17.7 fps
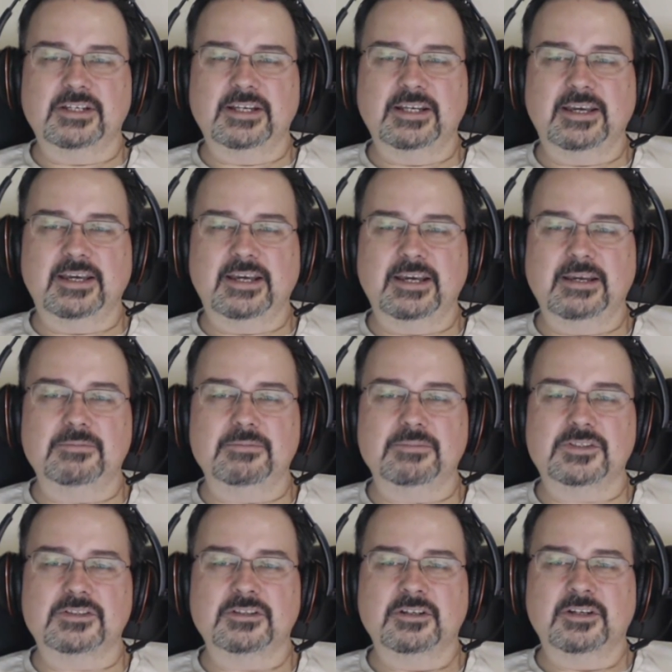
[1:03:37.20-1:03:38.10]

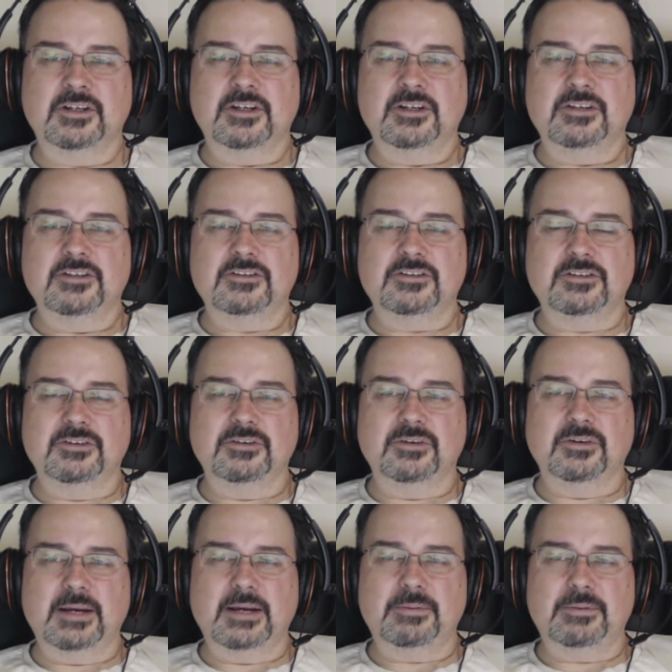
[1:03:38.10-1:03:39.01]
games
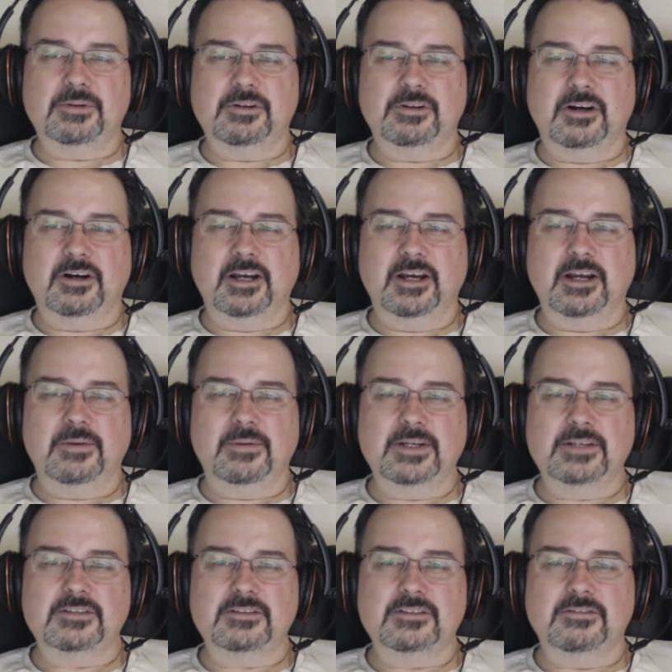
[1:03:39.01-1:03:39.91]
to Apple
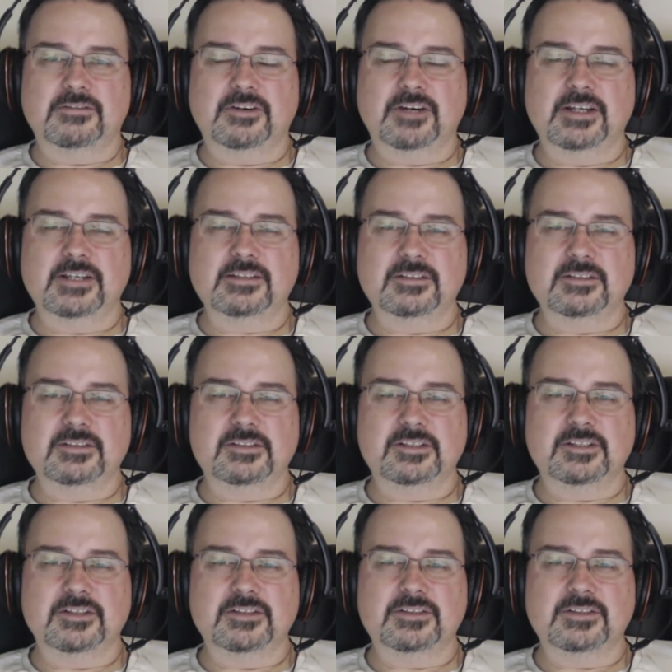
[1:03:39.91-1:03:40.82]
iOS devices,
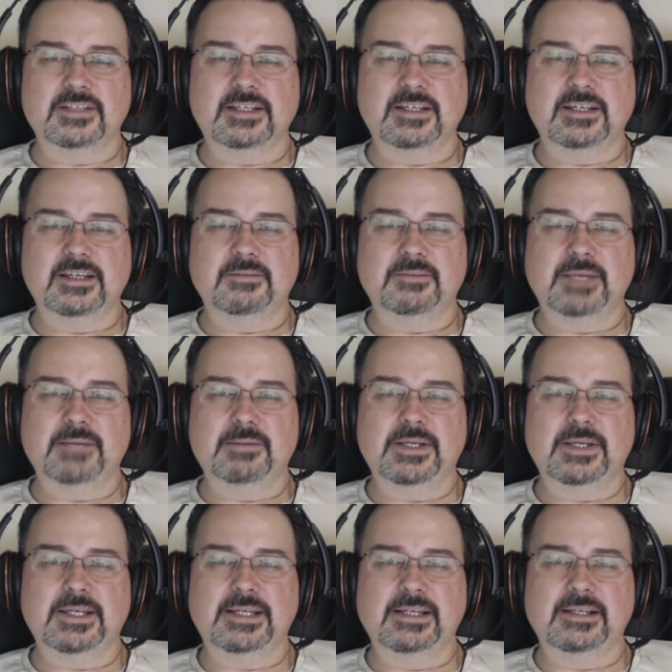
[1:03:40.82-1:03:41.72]
and I was thinking
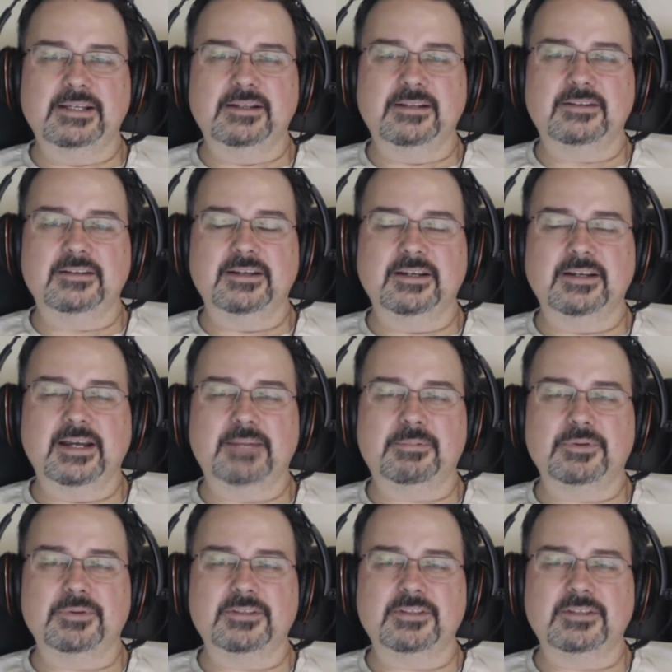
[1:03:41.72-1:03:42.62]
maybe the
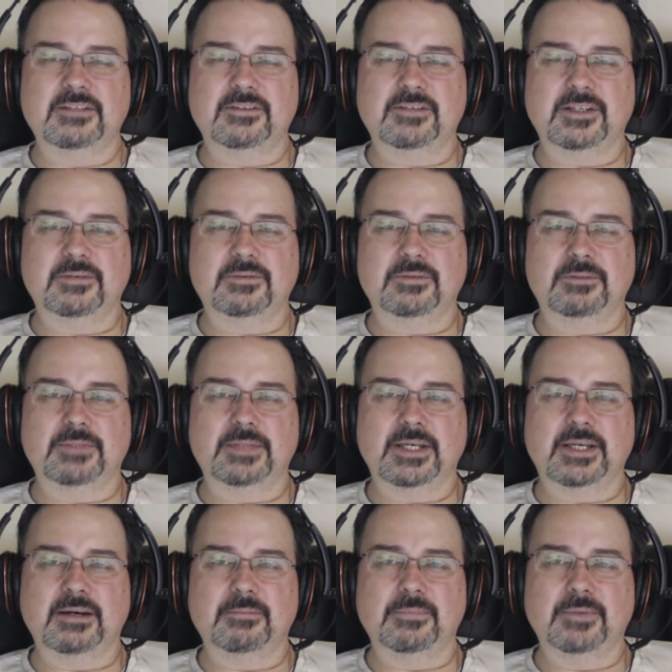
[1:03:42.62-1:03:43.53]
Apple TV would
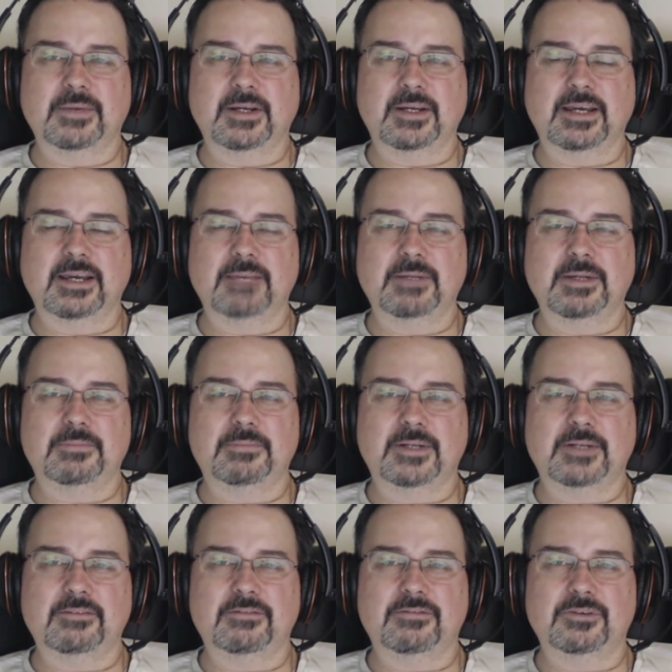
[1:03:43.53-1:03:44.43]
become a gaming
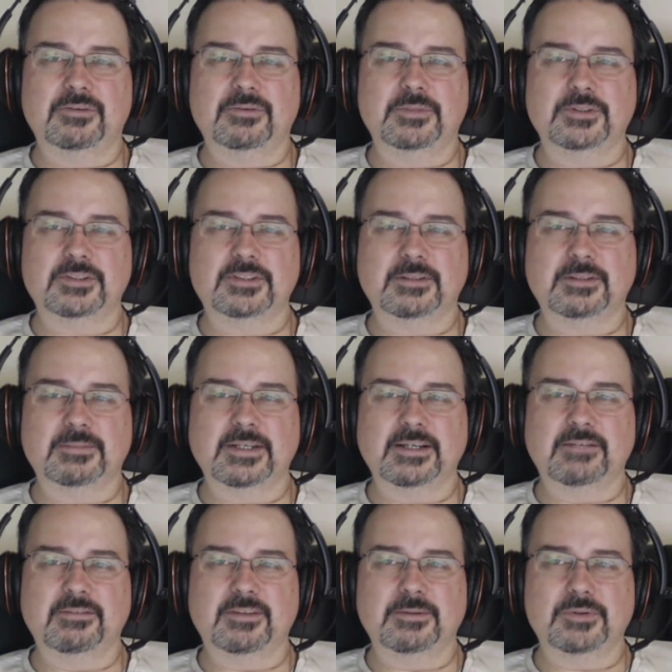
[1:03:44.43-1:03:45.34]
platform or something
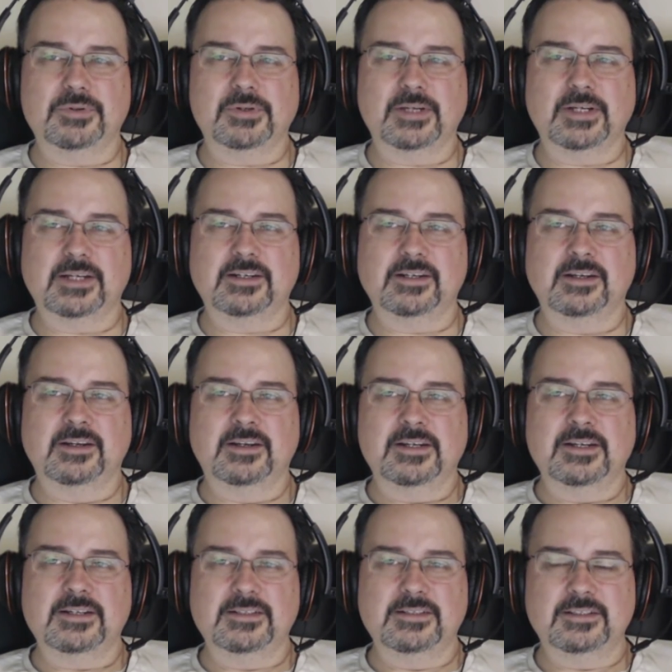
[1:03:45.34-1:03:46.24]
if they brought out a
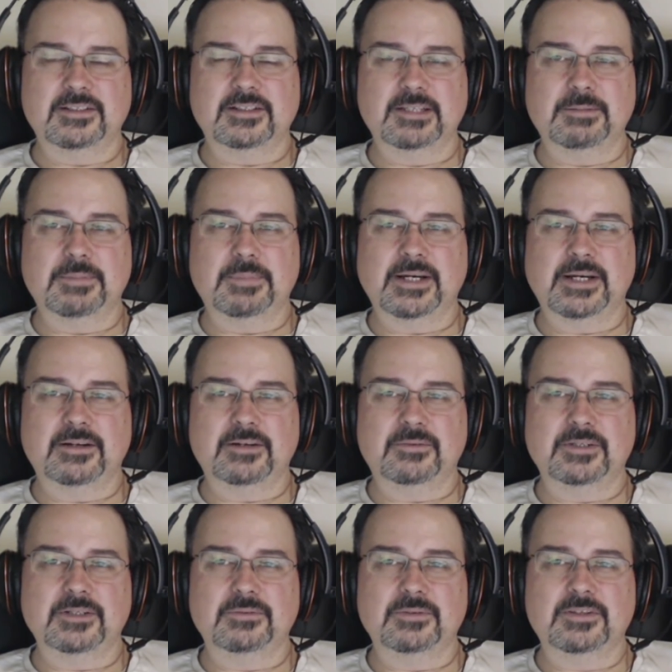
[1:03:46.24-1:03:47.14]
decently powered
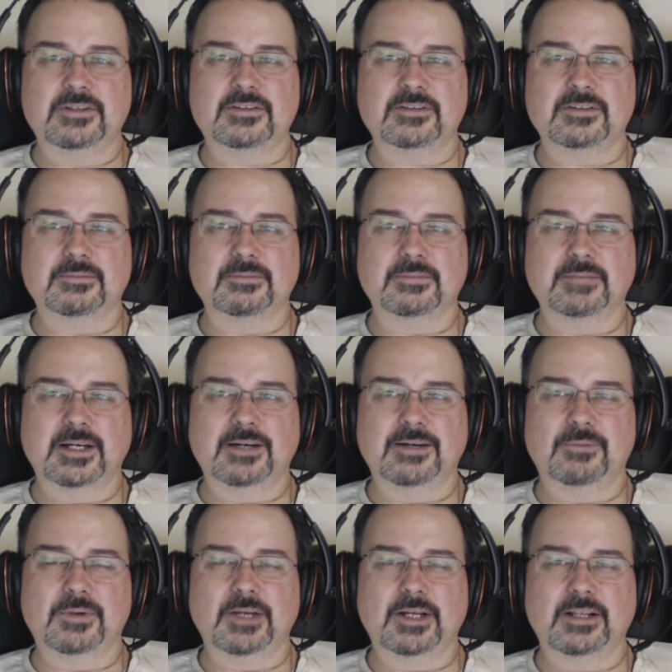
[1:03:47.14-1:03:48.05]
one with some
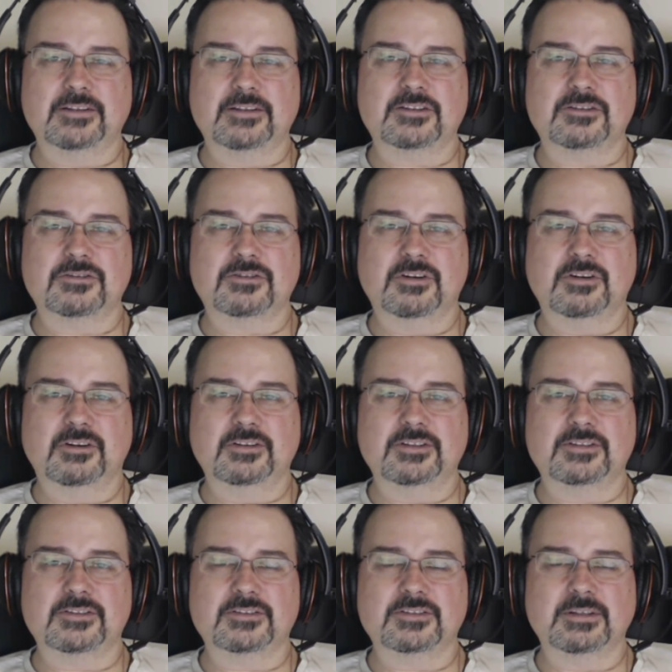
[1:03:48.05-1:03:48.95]
wireless
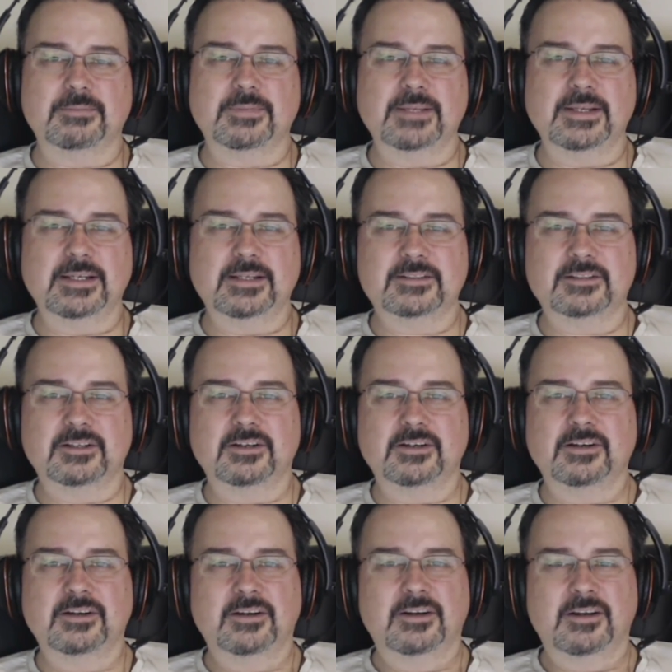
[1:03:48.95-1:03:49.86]
controllers or something.
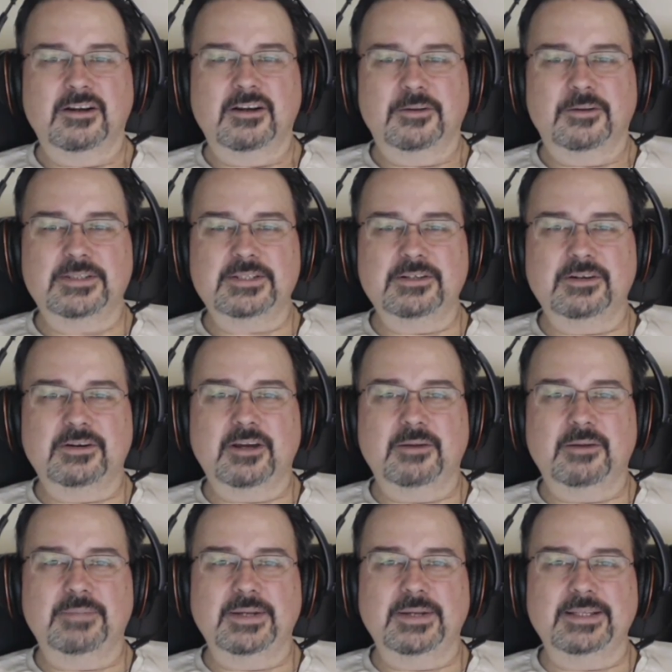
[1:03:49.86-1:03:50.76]
So I'm still
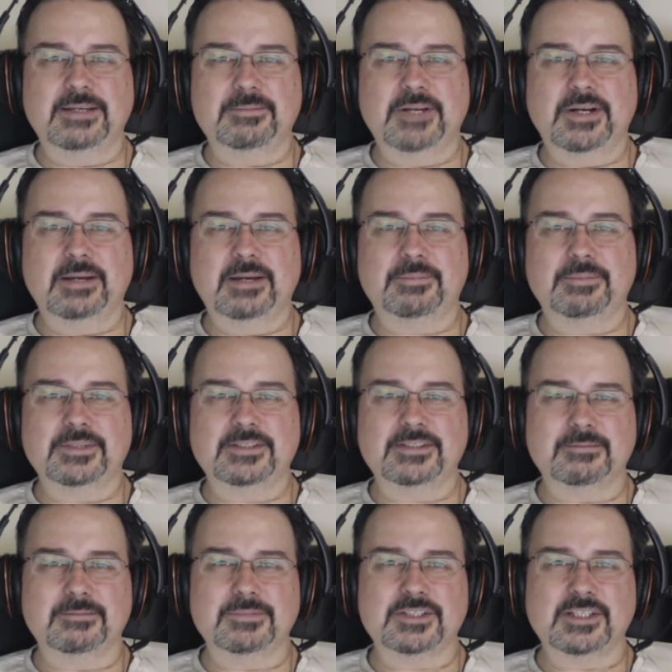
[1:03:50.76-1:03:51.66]
hoping that might happen
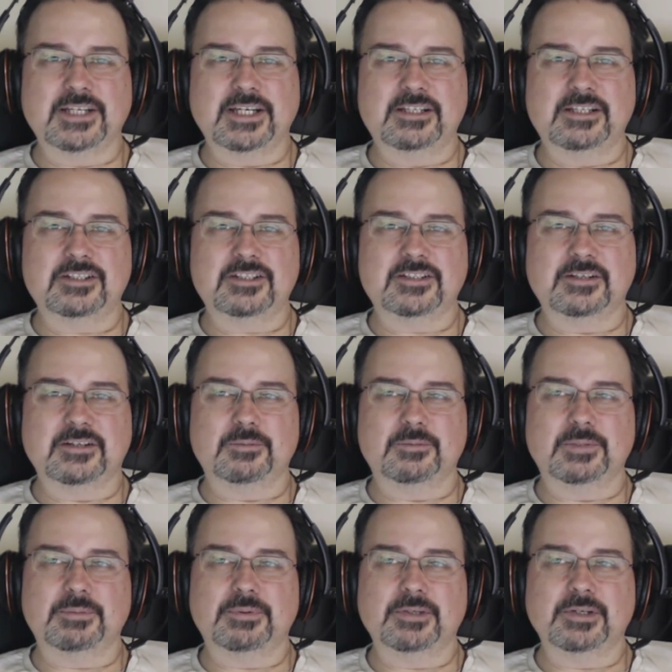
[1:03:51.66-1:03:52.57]
at some stage, because that
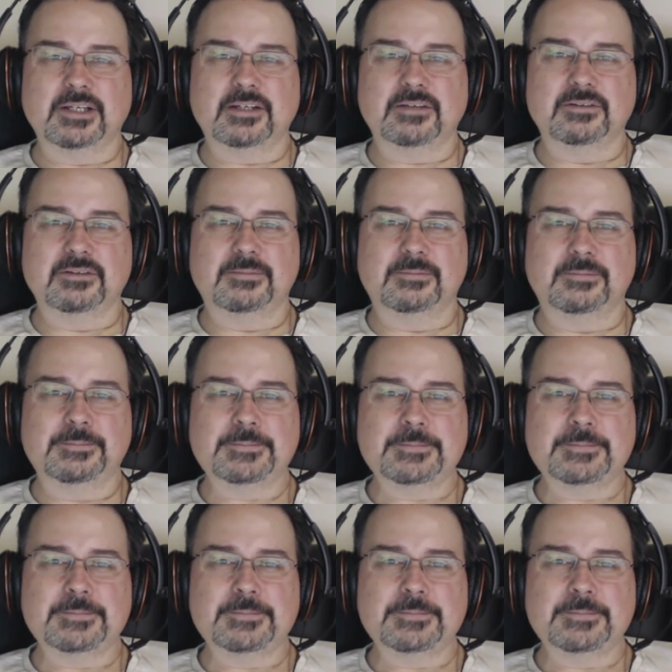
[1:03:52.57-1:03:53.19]
would be pretty cool.